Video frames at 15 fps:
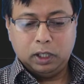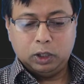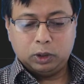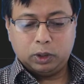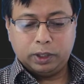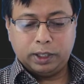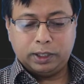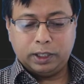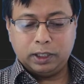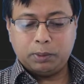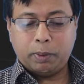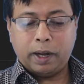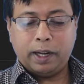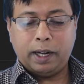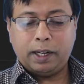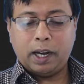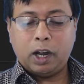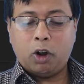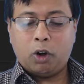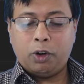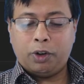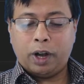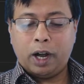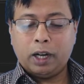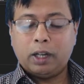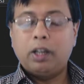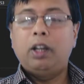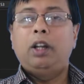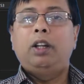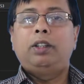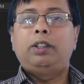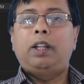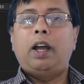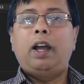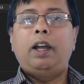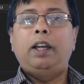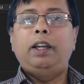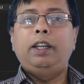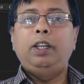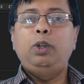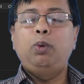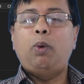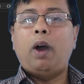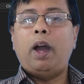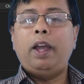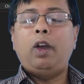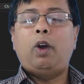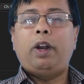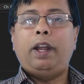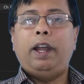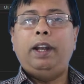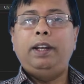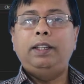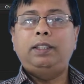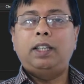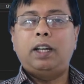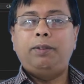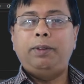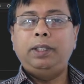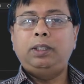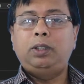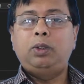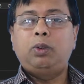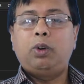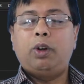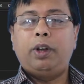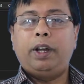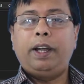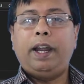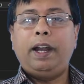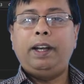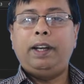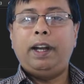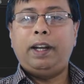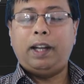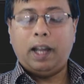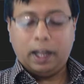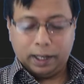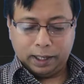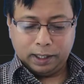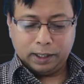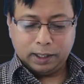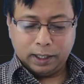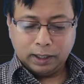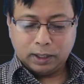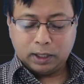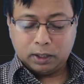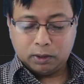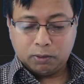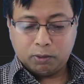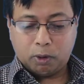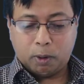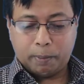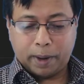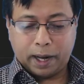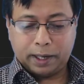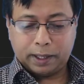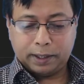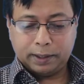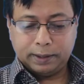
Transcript: So this is my data contract. The UI or any service gonna get data in this format.